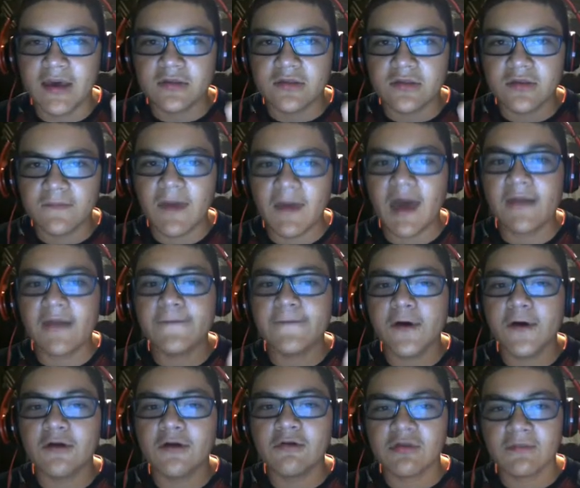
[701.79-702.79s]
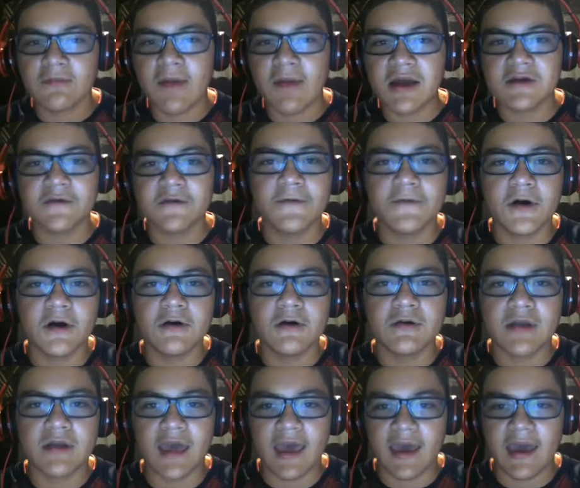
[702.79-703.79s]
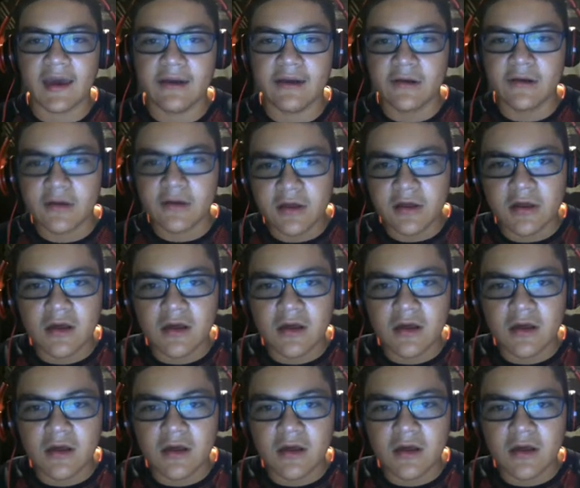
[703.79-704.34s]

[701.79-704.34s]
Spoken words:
some headphones, a microphone, and